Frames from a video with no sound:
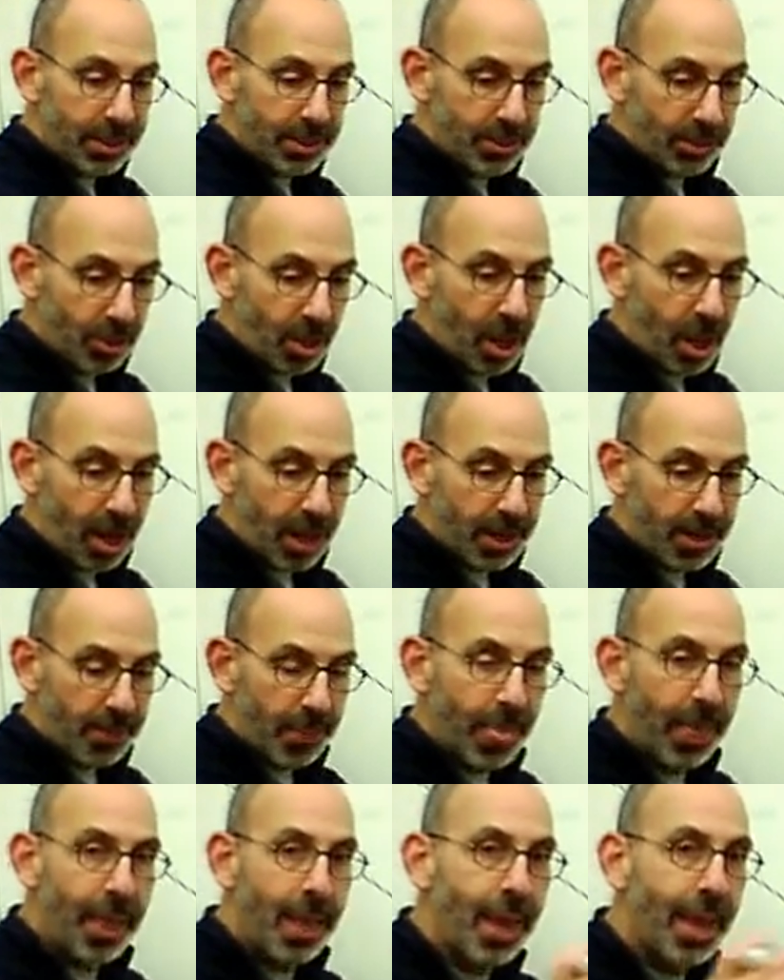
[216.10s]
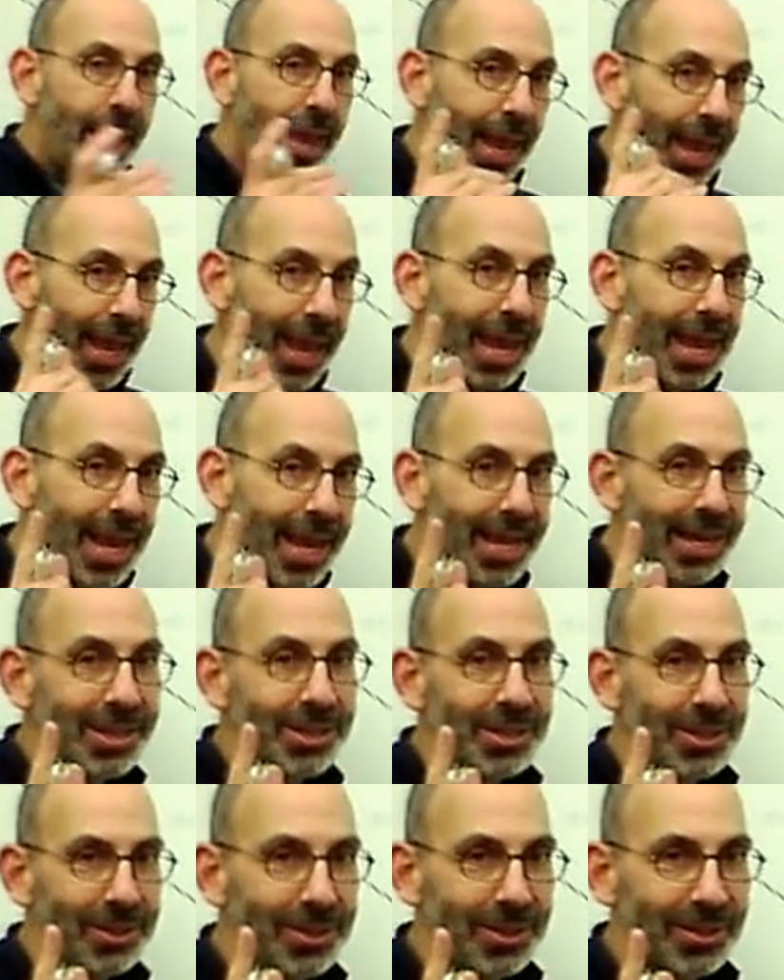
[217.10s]
this line, and
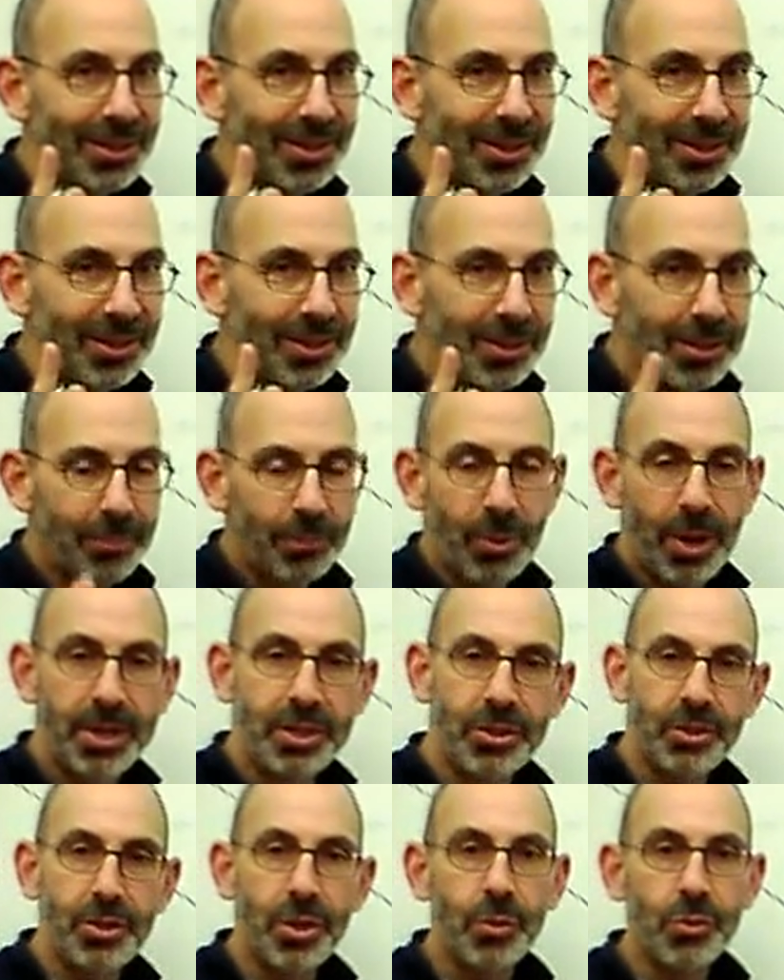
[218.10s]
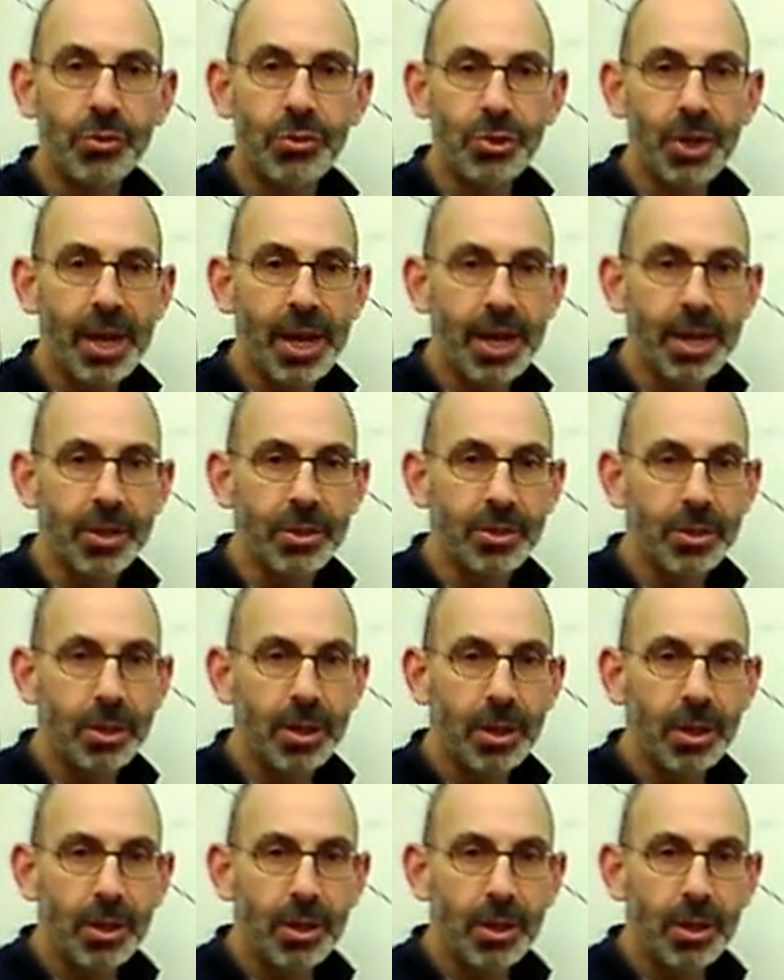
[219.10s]
prices don't change.